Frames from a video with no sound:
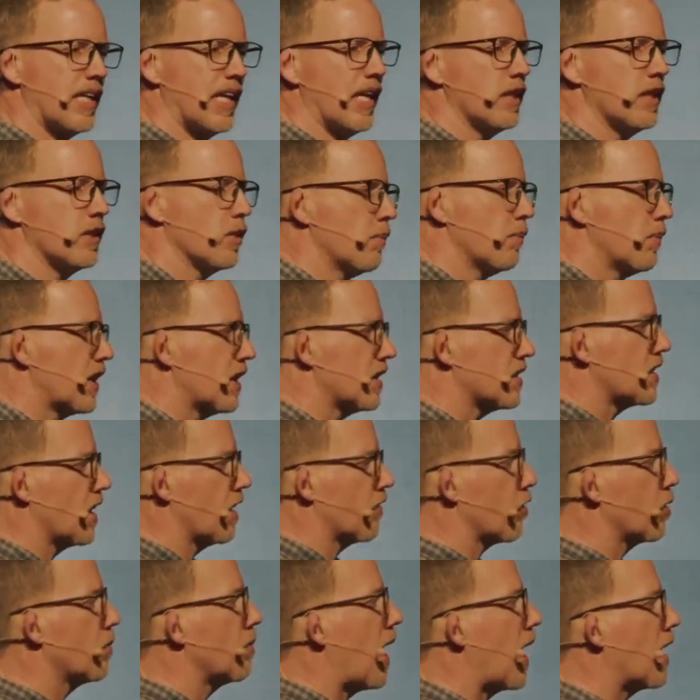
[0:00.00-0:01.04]
in the kingdom
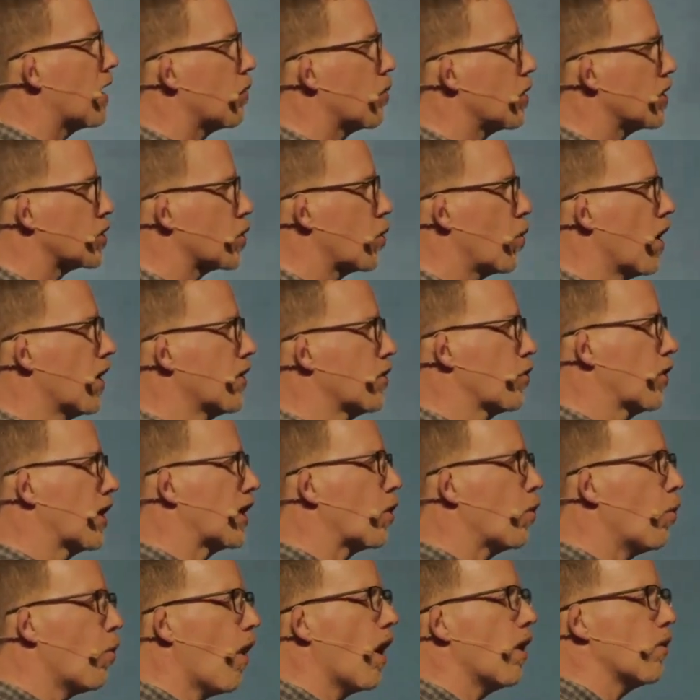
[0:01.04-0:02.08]
because everybody was
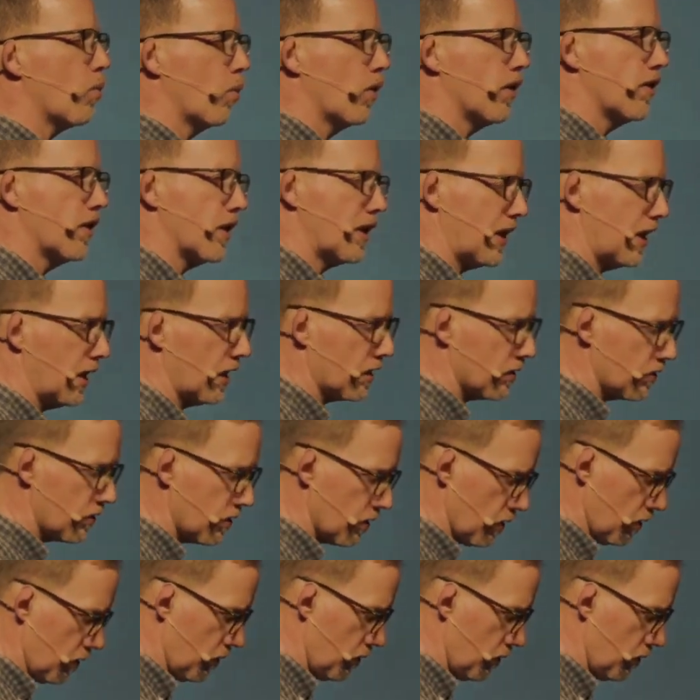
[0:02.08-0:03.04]
wondering what would the king